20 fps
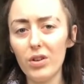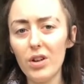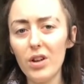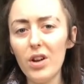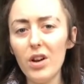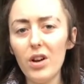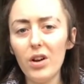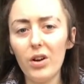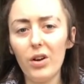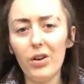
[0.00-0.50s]

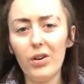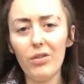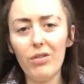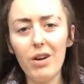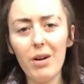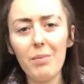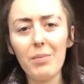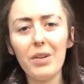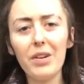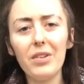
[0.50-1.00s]
kind of
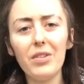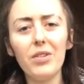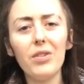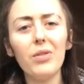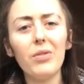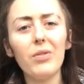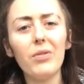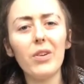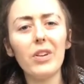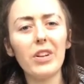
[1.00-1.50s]
cramping, and you
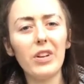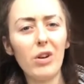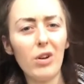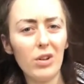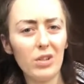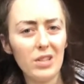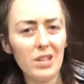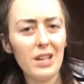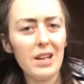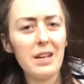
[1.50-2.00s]
find it hard
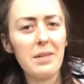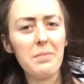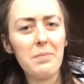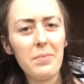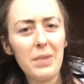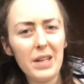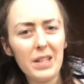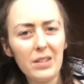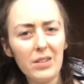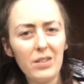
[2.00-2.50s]
to lay in
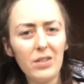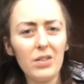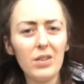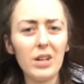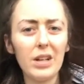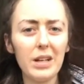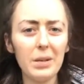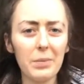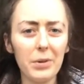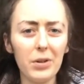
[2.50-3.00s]
bed at
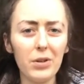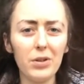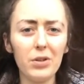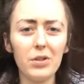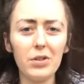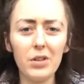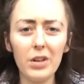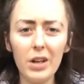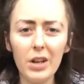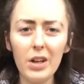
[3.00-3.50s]
night because
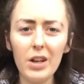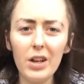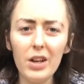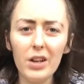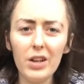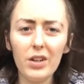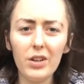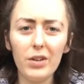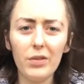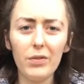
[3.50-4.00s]

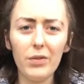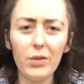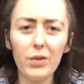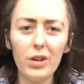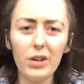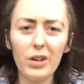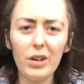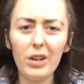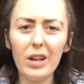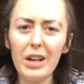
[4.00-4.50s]
you feel like
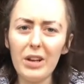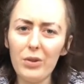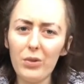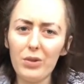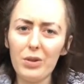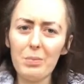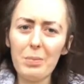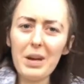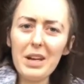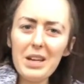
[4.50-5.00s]
you're laying on the
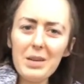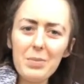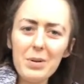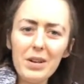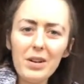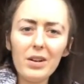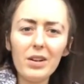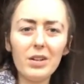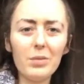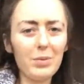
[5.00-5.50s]
baby,
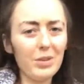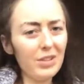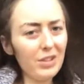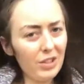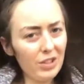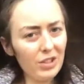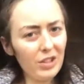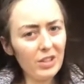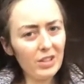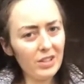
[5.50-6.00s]
like the
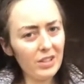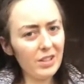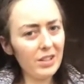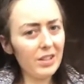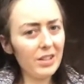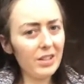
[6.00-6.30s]
position it's in.